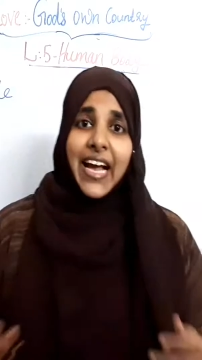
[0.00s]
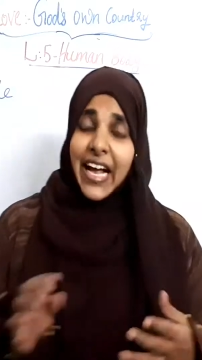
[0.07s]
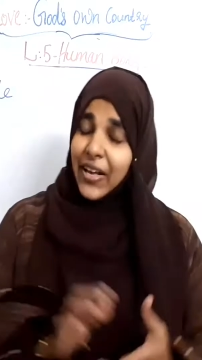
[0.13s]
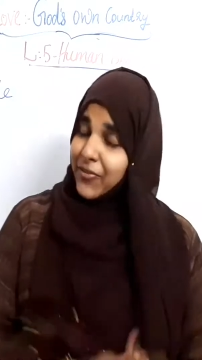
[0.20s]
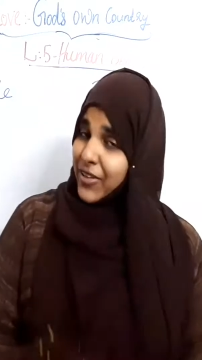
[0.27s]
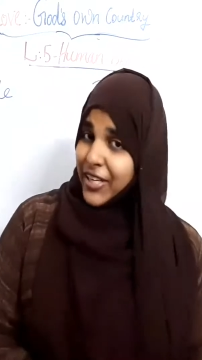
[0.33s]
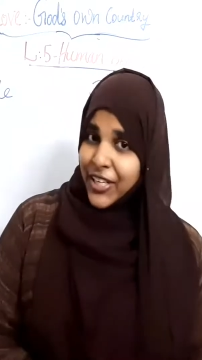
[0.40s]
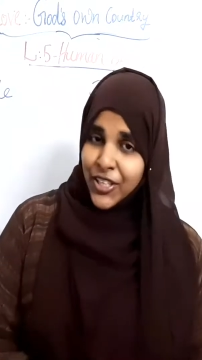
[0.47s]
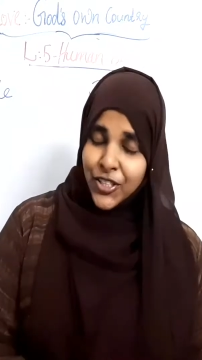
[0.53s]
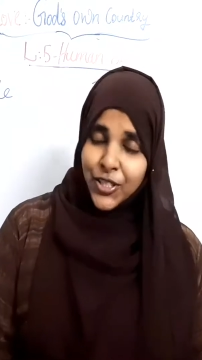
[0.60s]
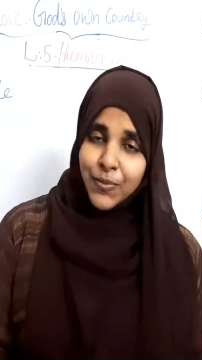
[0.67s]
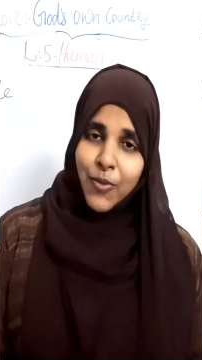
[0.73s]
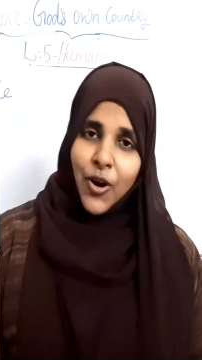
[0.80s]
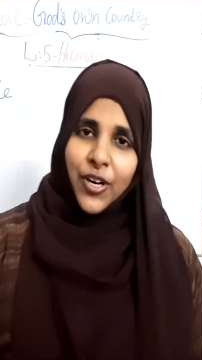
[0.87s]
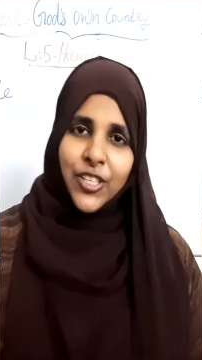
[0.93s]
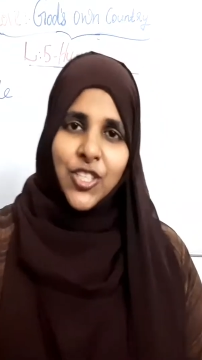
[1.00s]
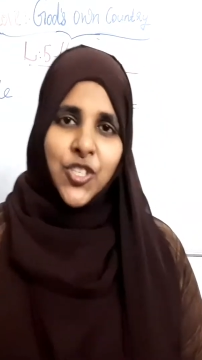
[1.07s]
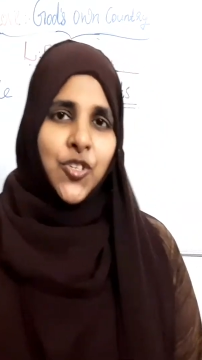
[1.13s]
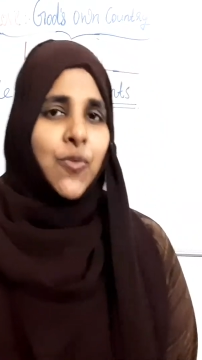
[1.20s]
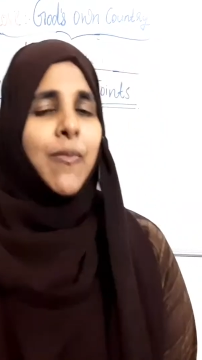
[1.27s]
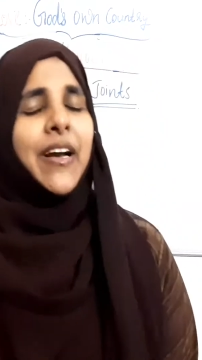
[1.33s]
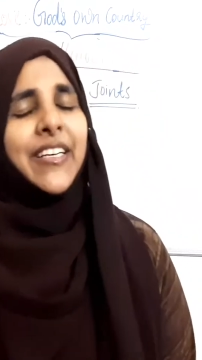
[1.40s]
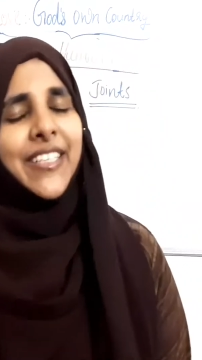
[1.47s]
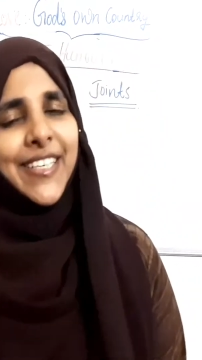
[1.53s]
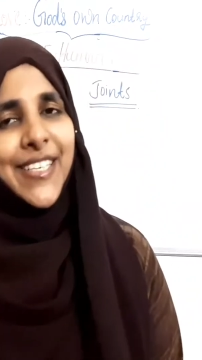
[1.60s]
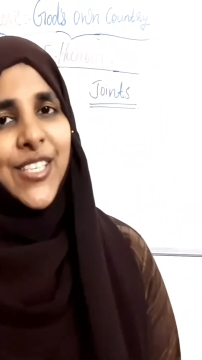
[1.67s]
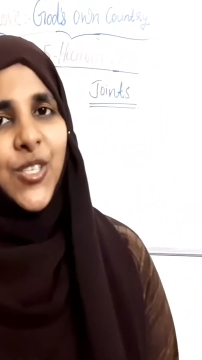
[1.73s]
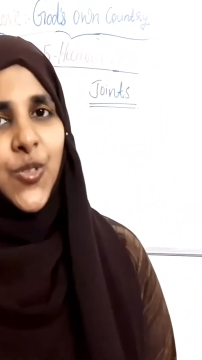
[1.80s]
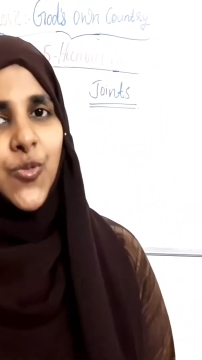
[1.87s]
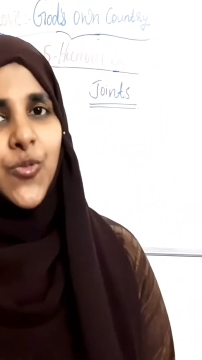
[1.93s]
A very good morning to my
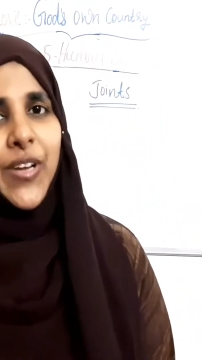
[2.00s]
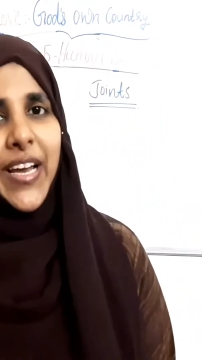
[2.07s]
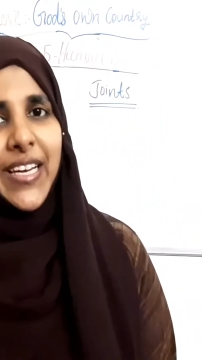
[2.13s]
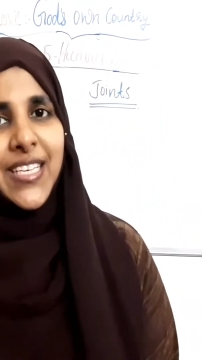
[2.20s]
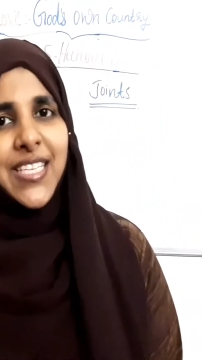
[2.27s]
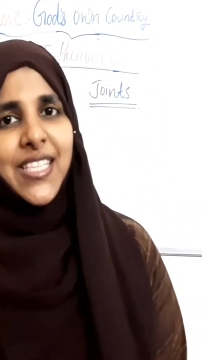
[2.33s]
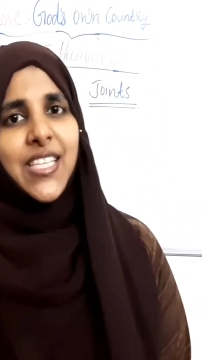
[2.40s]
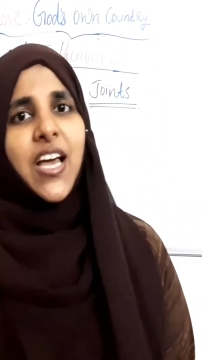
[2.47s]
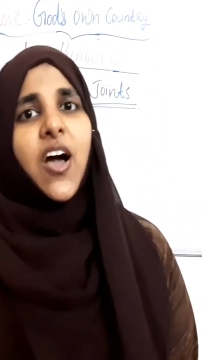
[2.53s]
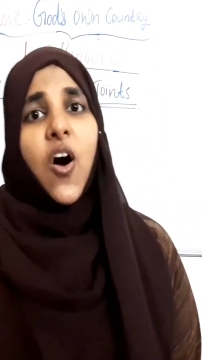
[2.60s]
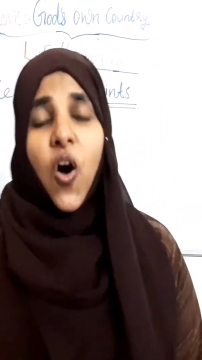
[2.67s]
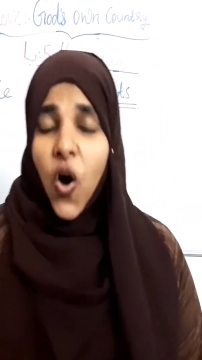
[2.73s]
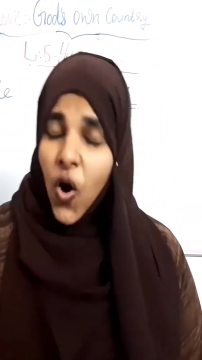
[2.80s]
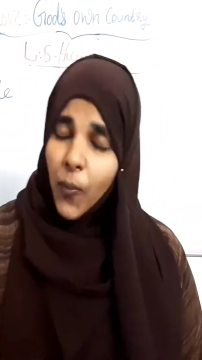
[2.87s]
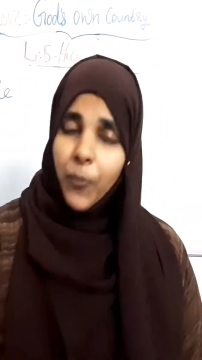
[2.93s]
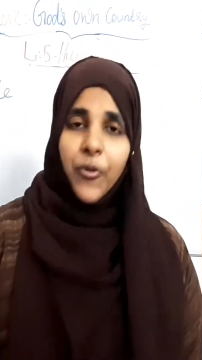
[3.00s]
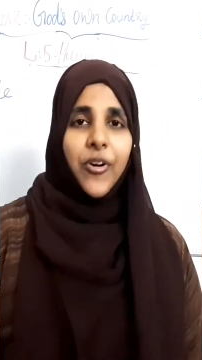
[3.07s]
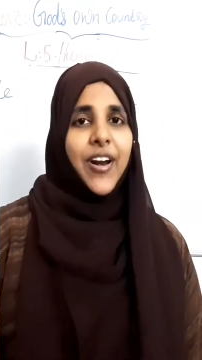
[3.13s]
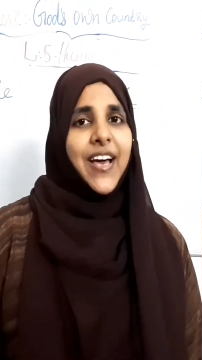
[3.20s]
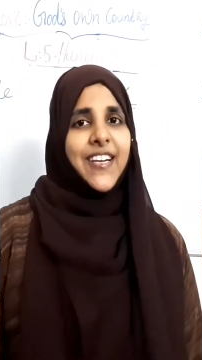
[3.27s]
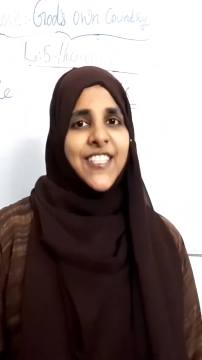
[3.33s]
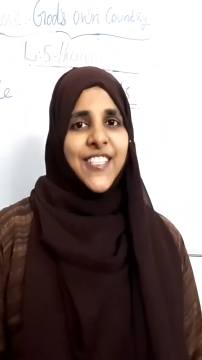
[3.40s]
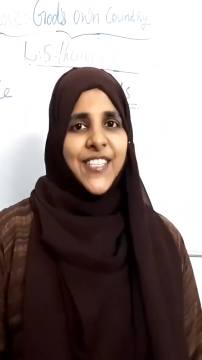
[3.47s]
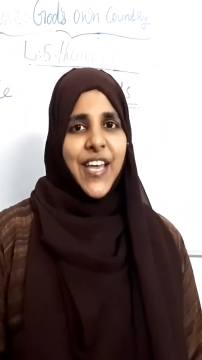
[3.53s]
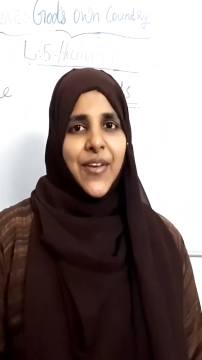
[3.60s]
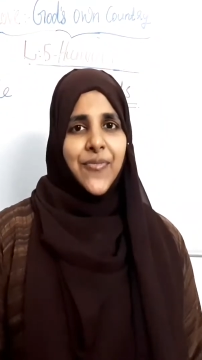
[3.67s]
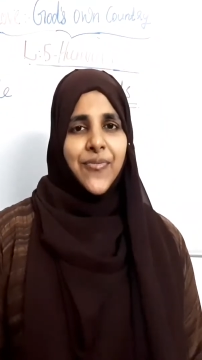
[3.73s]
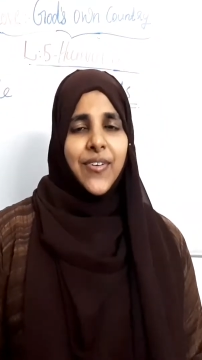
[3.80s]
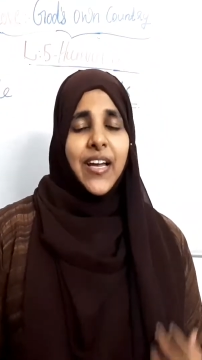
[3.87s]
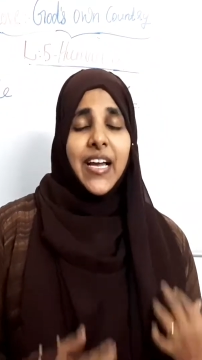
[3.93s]
dear students. Hope you all are safe.